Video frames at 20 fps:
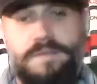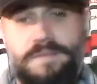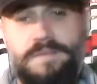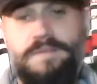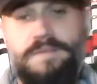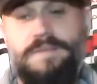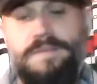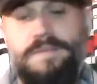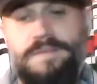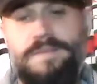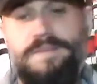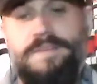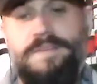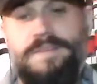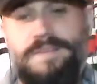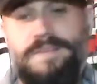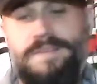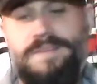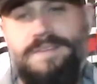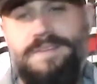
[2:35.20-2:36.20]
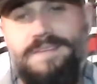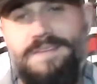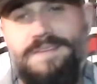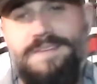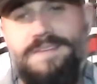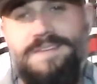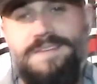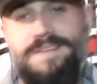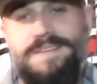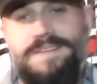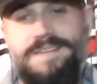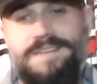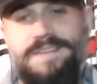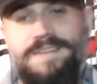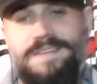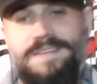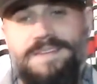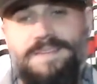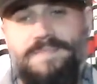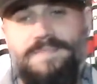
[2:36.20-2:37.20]

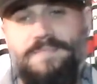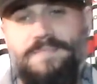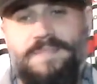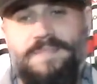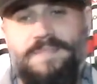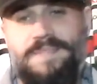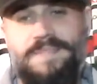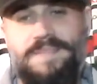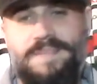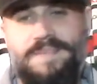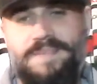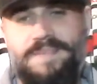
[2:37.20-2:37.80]
(no one is talking)